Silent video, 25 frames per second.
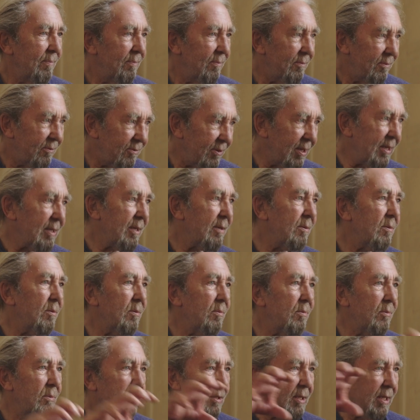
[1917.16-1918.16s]
Fraser
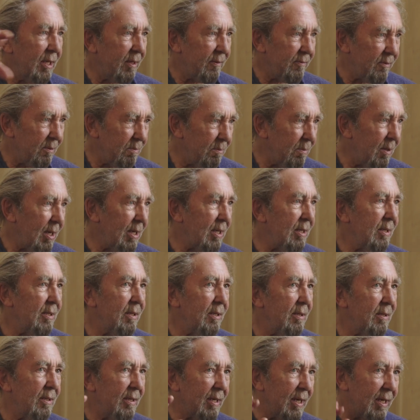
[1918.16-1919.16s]
would take from
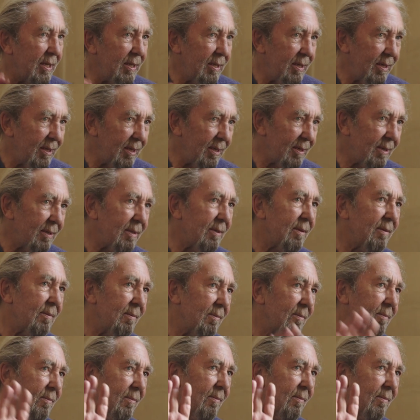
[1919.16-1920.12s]
Martin's ideas, and